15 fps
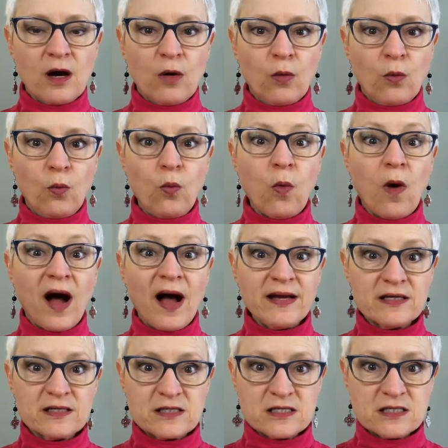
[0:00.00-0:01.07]
why
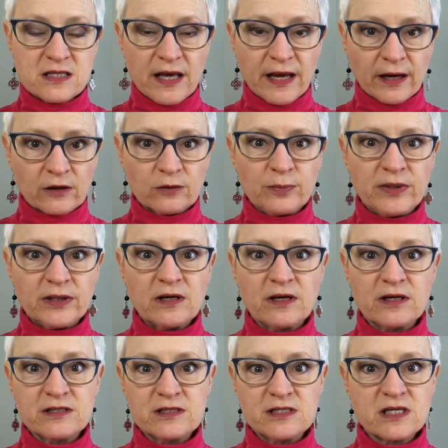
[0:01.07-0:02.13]
it's there
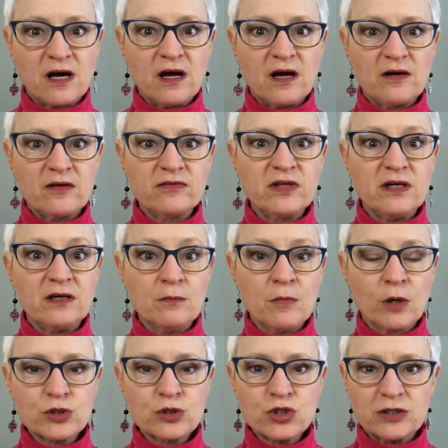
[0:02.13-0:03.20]
because of the
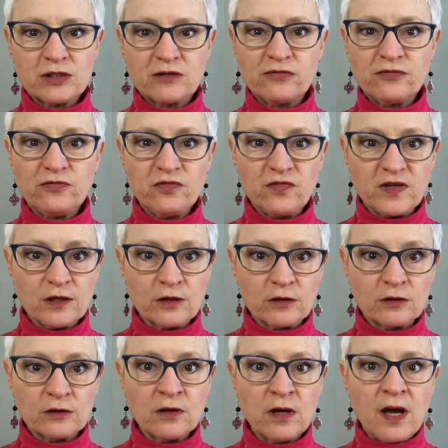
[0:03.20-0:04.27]
emotion of
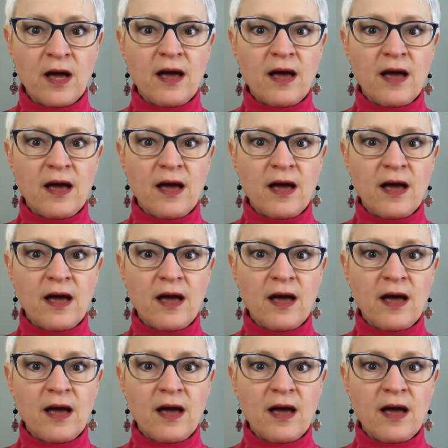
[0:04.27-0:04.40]
fear